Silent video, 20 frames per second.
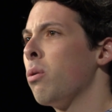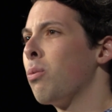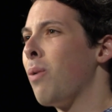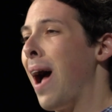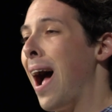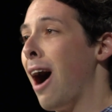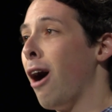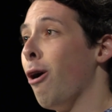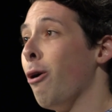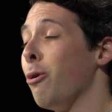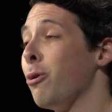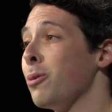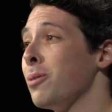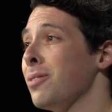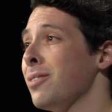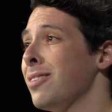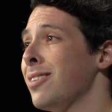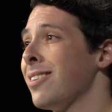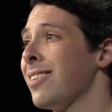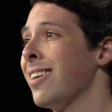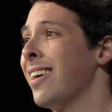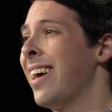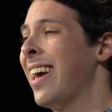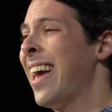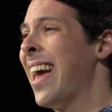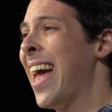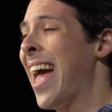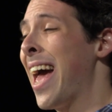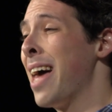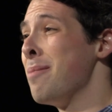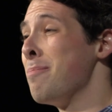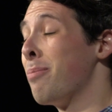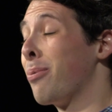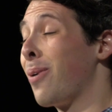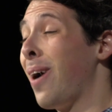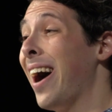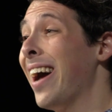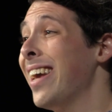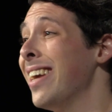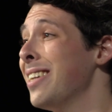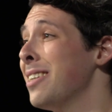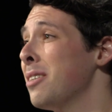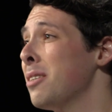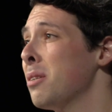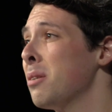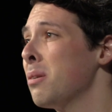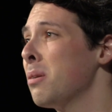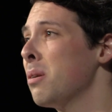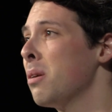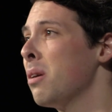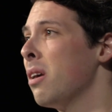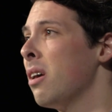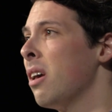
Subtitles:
round and bright